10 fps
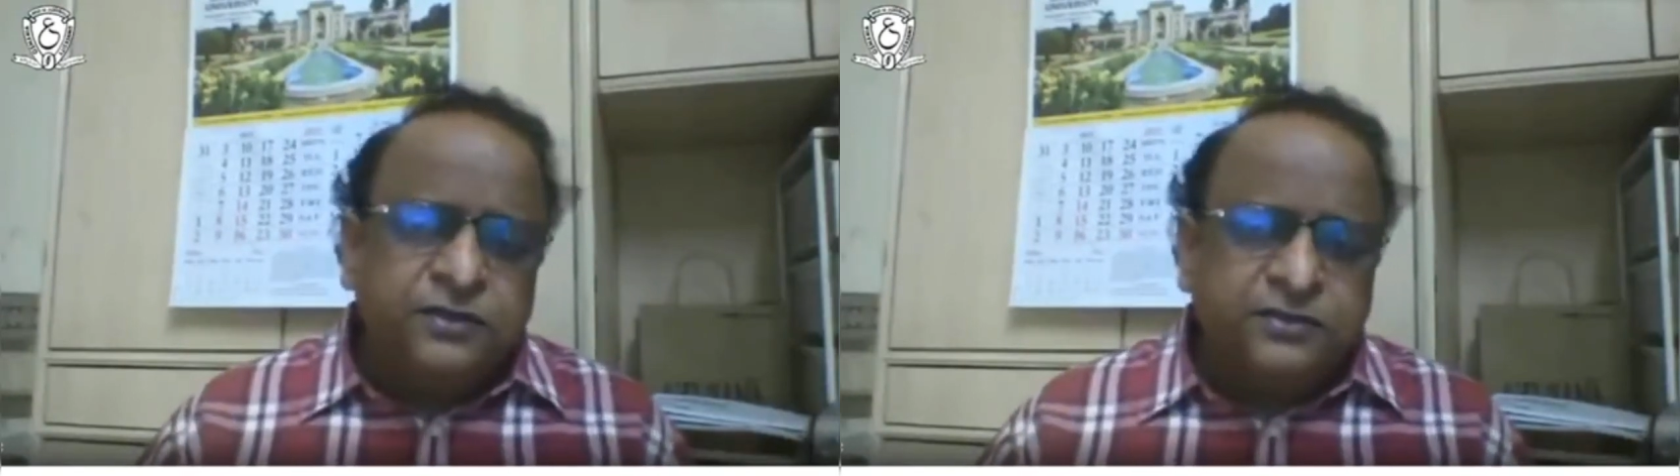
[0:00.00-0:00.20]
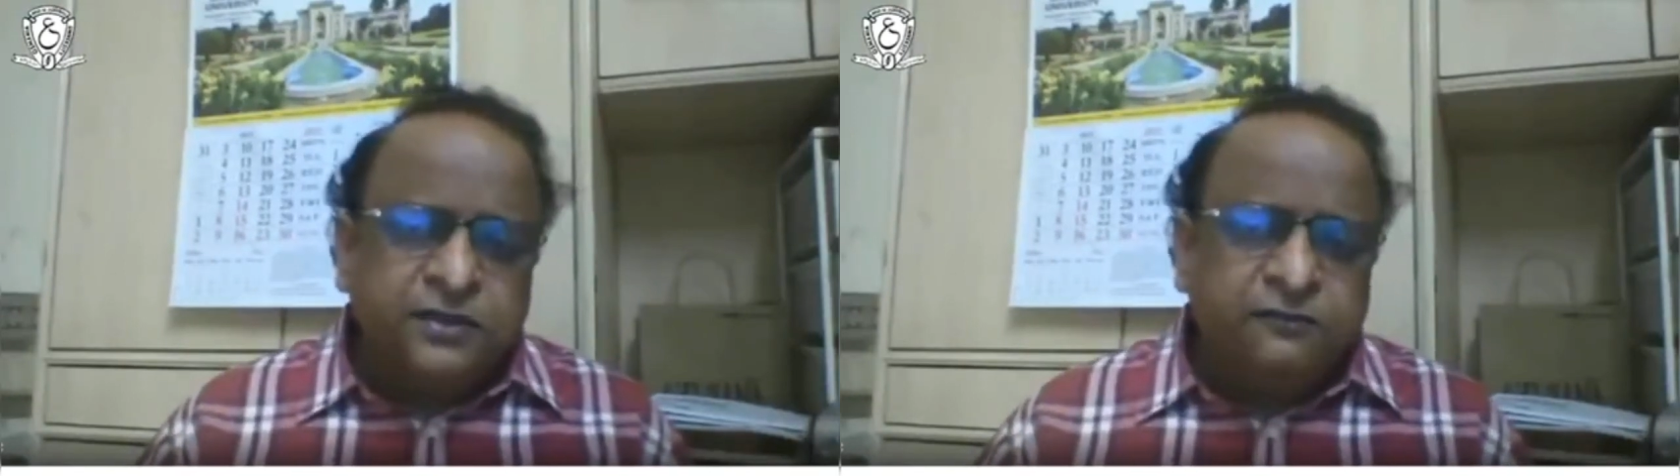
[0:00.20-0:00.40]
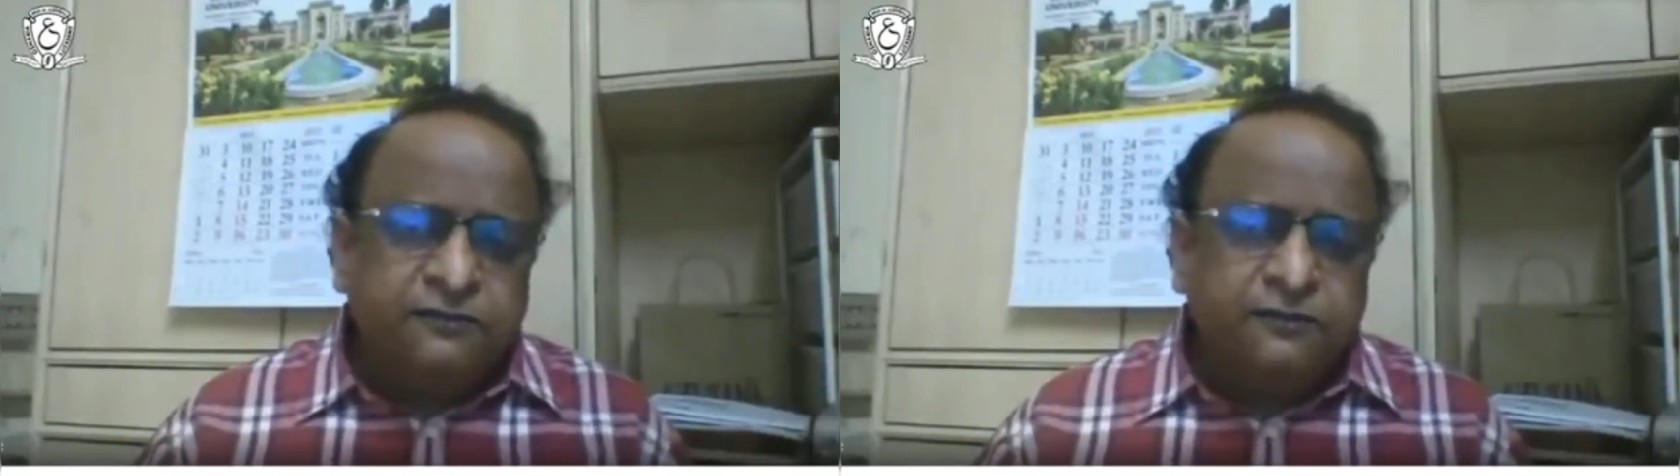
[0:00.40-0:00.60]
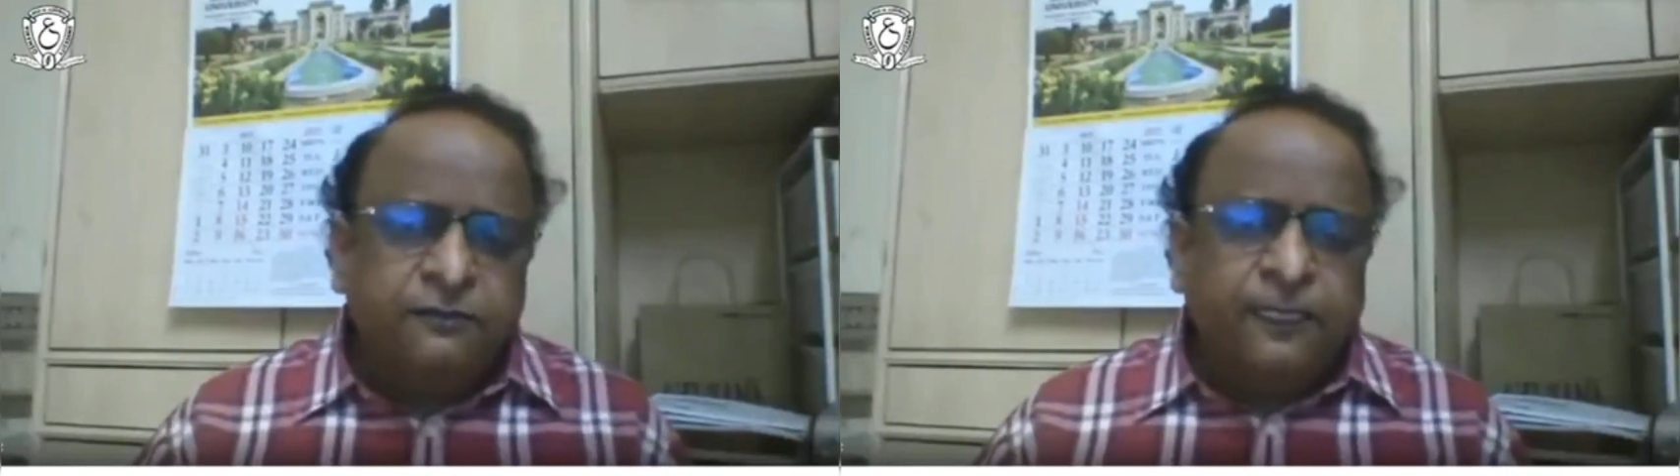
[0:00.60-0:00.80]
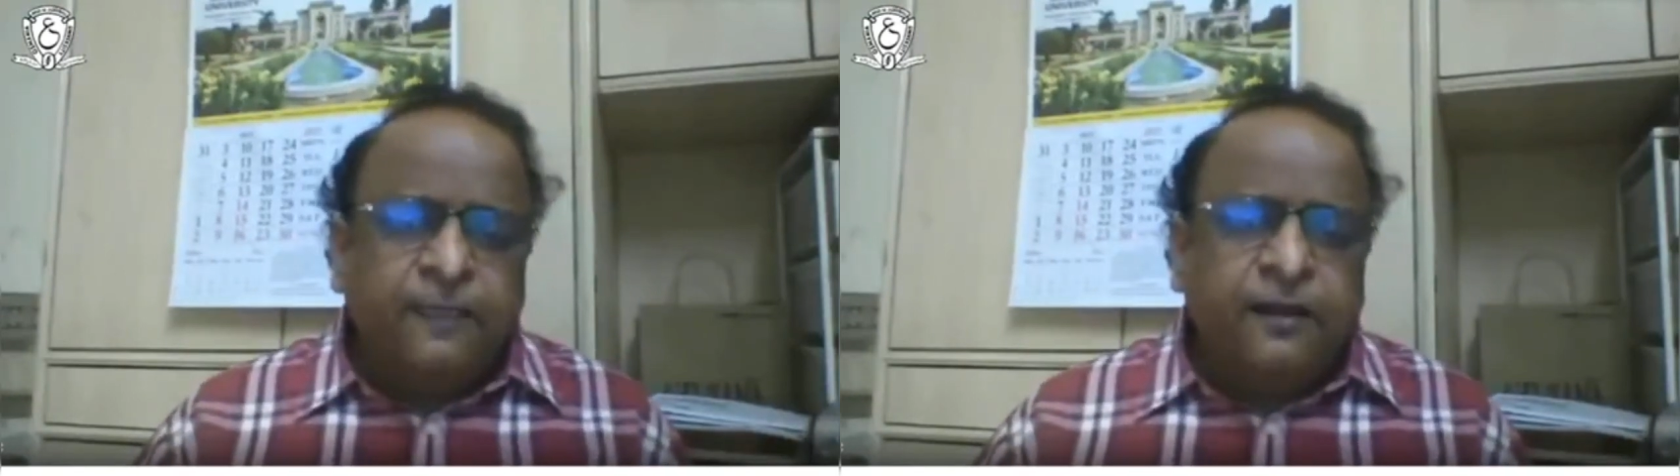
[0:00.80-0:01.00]
herself
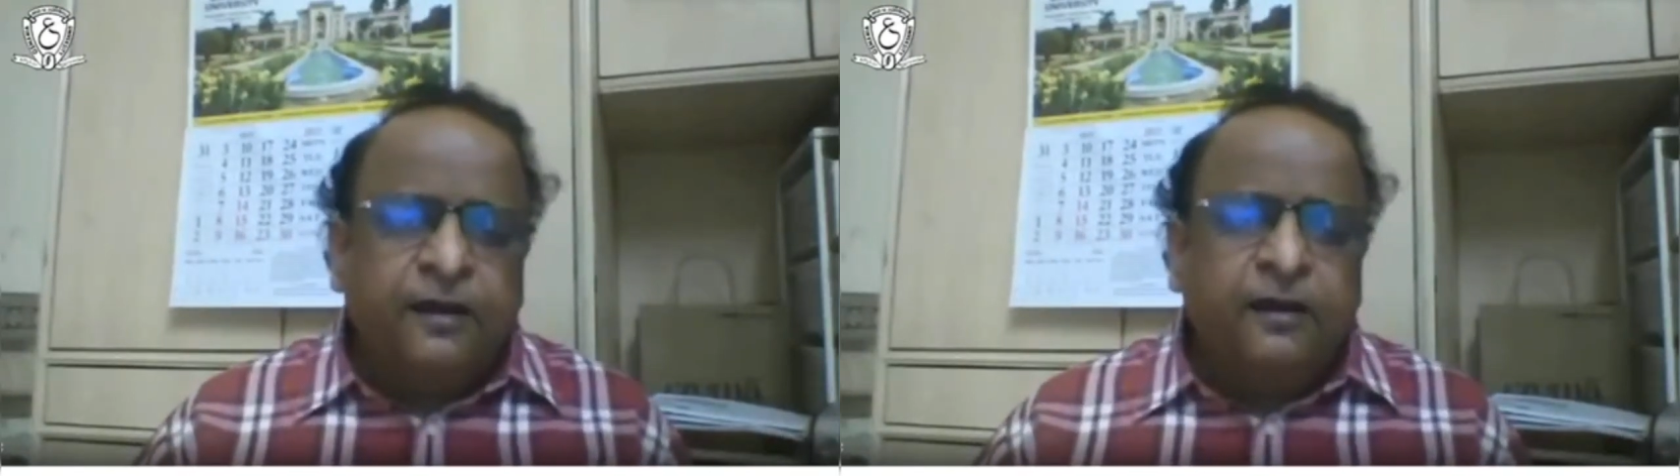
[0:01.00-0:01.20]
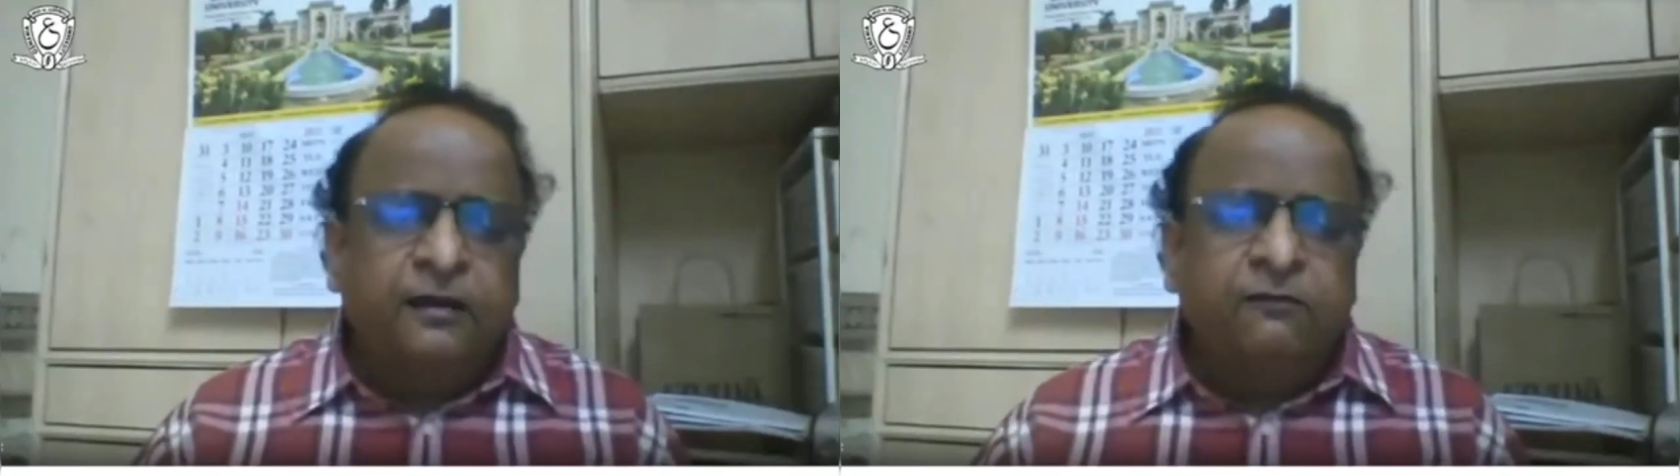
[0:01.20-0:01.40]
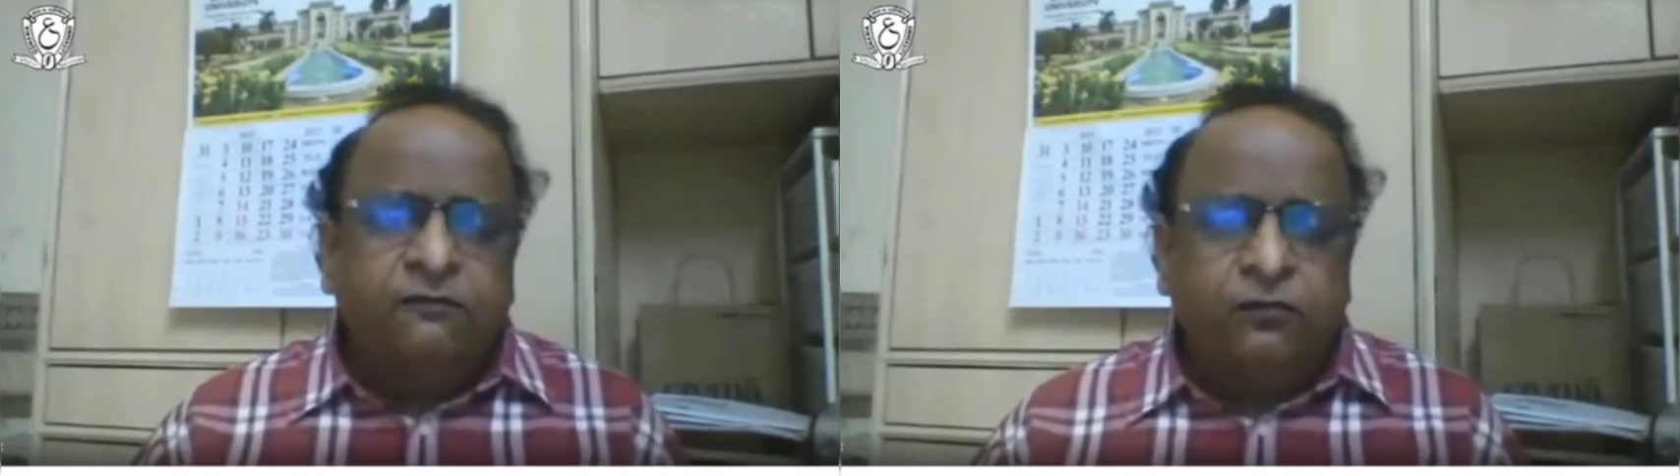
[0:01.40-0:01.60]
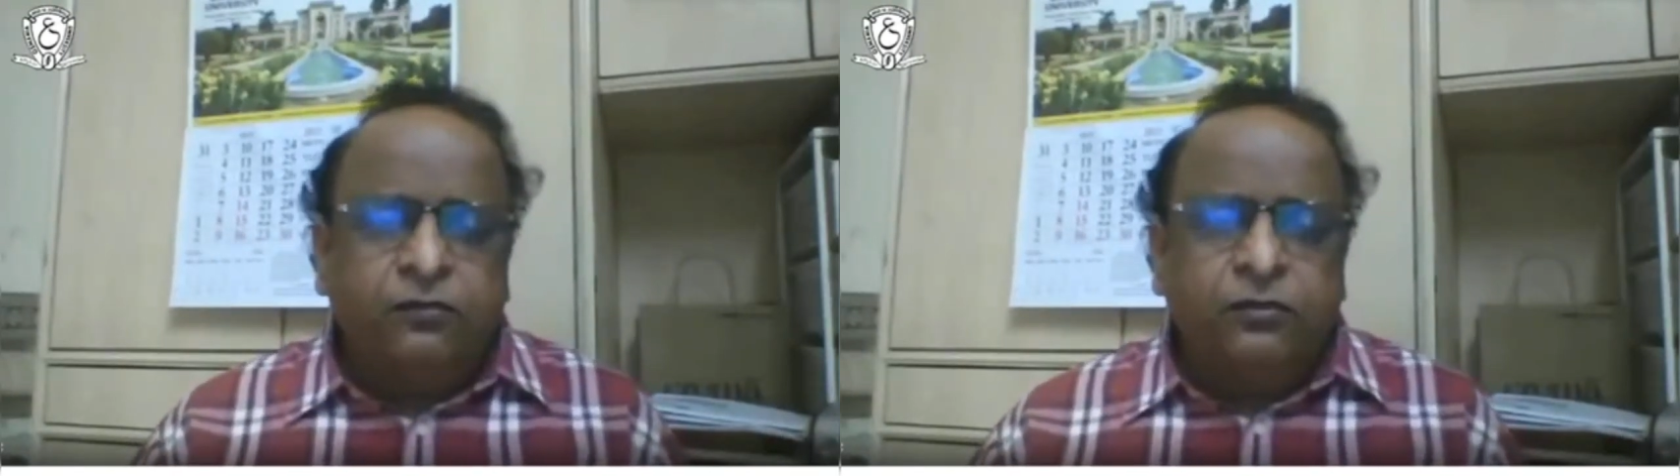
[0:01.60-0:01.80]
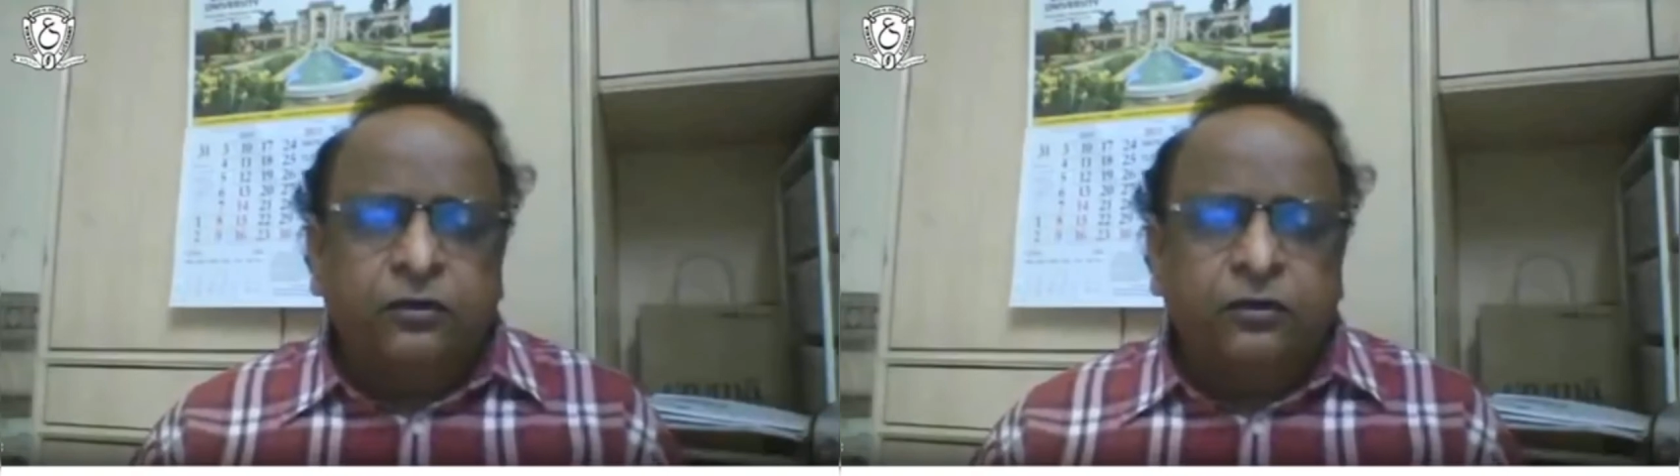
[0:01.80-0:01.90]
and food.